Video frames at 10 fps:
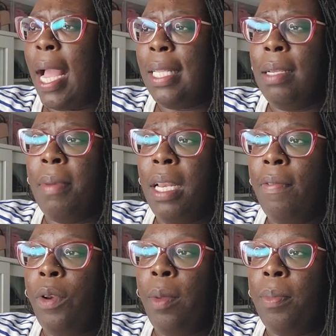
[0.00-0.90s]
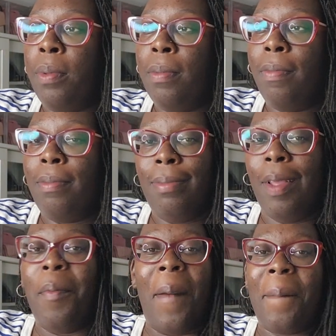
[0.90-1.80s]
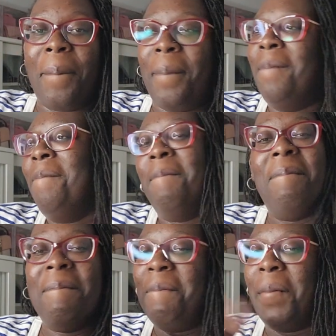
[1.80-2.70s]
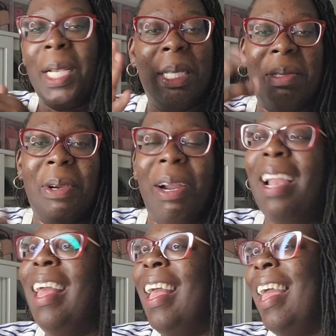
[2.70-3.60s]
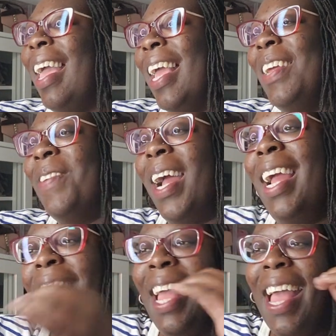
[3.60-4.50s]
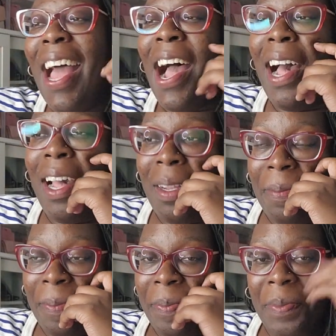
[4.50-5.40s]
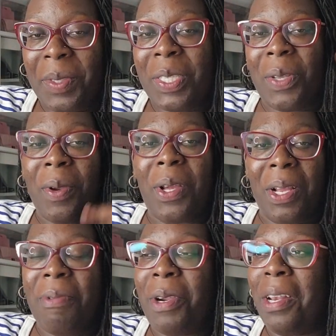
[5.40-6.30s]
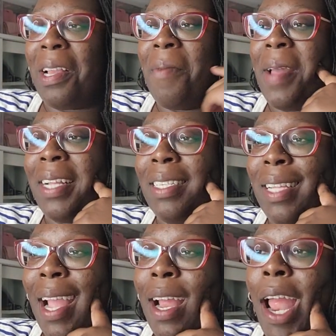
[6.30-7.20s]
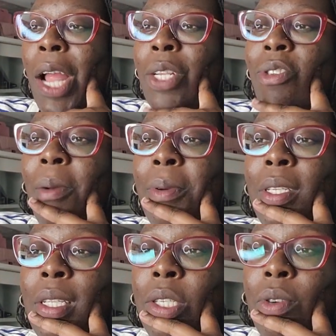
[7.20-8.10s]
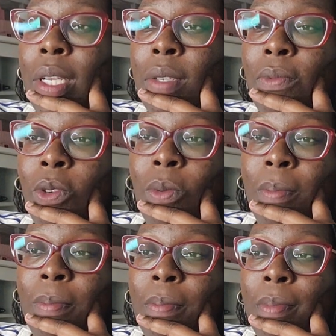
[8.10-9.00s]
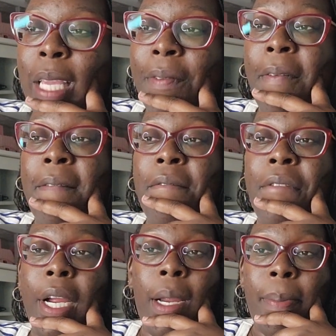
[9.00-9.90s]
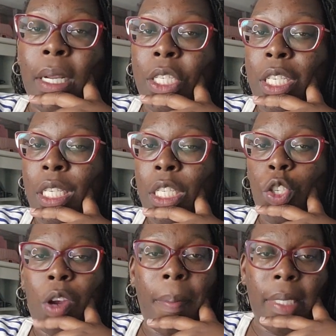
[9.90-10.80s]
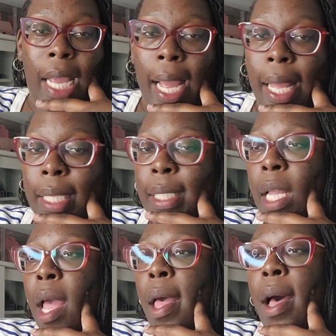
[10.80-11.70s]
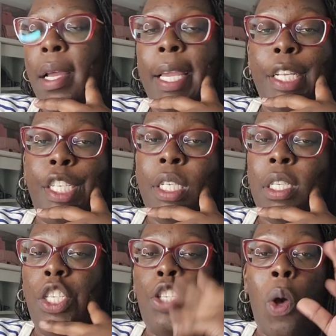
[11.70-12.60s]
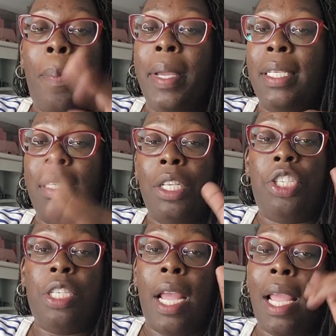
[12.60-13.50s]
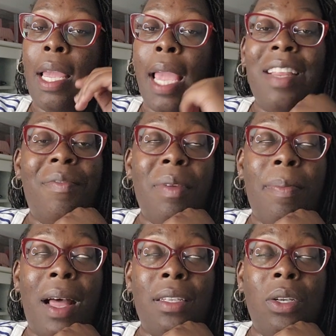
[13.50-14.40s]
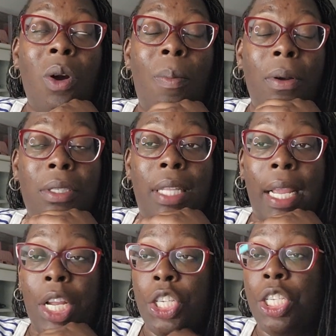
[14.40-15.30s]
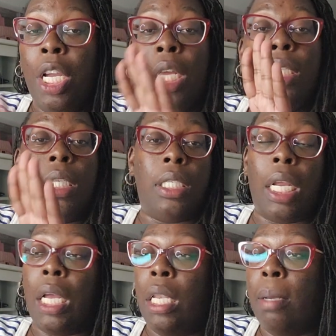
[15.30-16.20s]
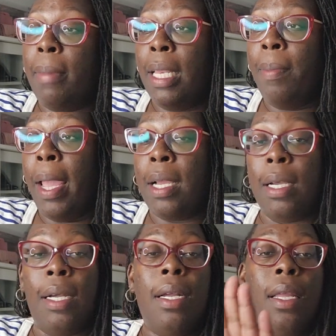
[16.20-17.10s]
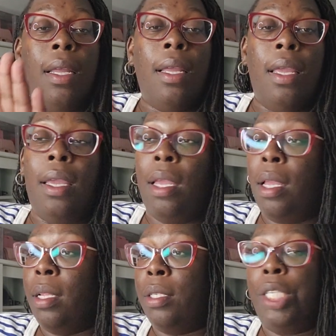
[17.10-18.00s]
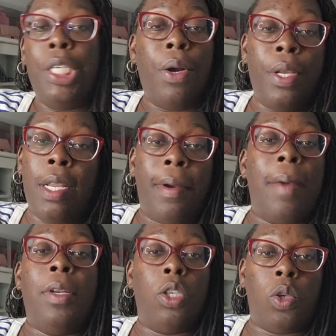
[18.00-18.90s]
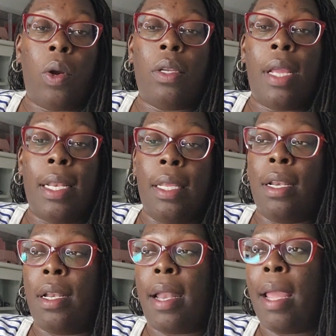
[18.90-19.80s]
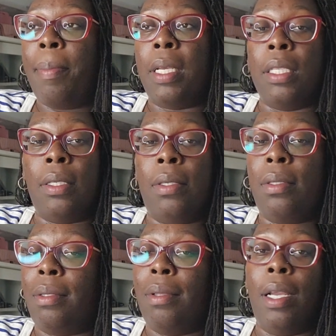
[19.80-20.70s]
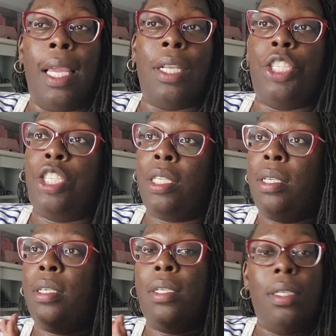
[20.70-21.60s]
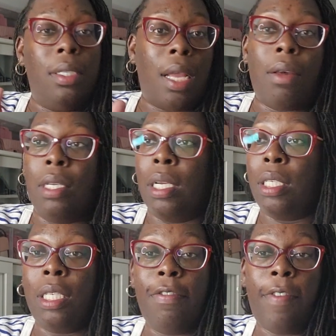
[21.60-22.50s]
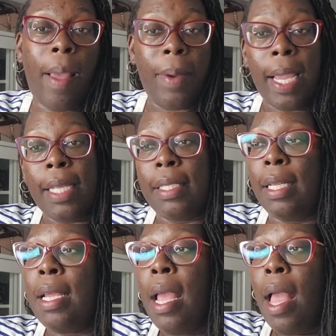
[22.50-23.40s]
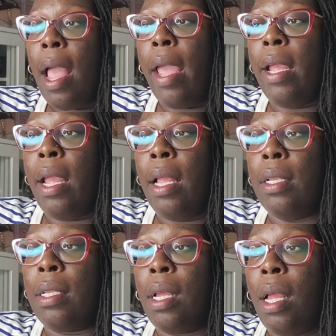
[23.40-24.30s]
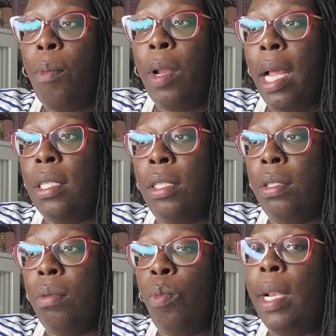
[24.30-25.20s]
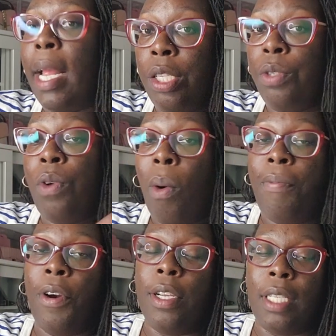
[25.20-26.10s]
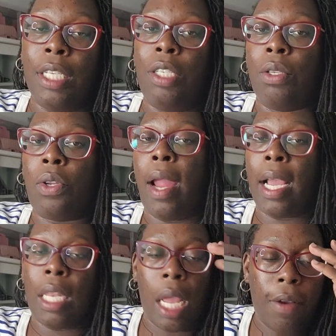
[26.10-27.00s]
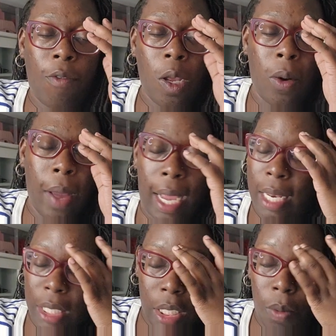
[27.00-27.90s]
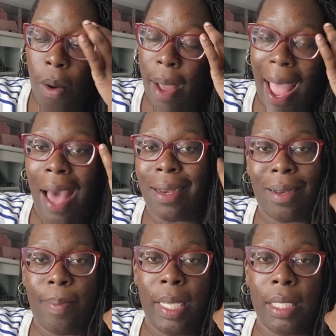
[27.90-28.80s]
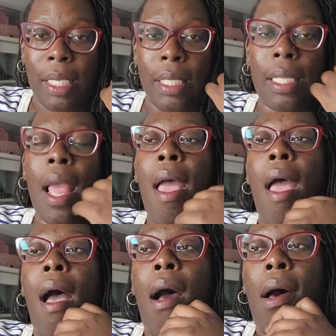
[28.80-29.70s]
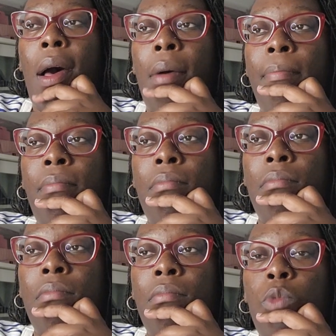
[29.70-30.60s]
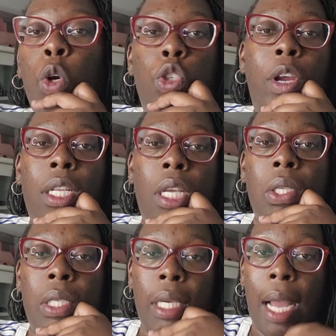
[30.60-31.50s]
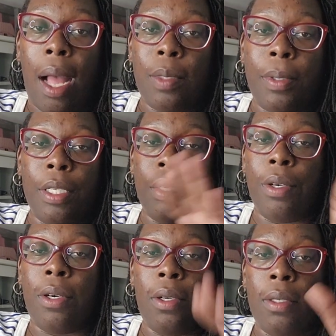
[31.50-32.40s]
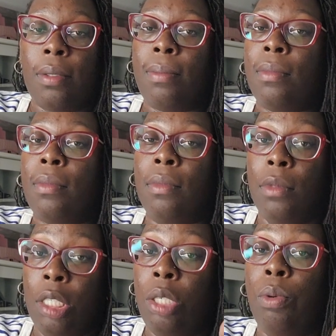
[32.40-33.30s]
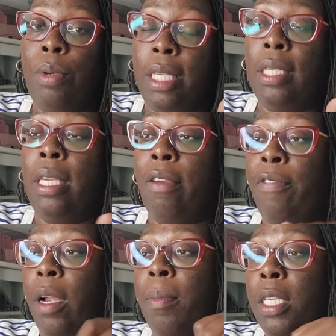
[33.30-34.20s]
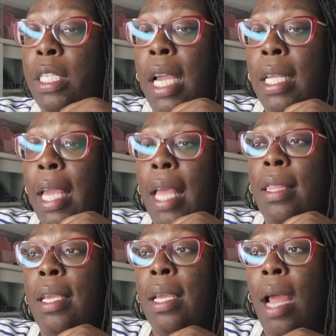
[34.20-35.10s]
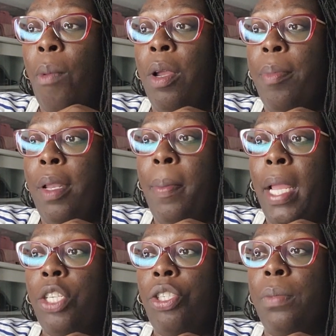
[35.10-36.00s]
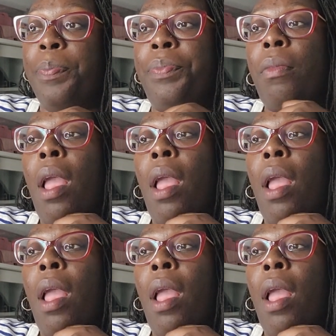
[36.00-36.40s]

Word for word: I got the money for the, never mind. Disregard. Anyway, um, so we're gonna we're gonna come back to that. Troubles in the dressing room, given very much traumatized. Again, she's so pissed she ain't can't even be bothered to go up on stage to shake her little moneymaker, and she gonna end up coming to short at the end of the night because, again, she is outdone. She's flabbergasted, and what I do, what I do hope for her is that she don't start acting like Fuego, acting like she won't out of the business, um, or trying to talk to the cops because, girl, you give very much Chatty Cathy, and I wouldn't put it past you.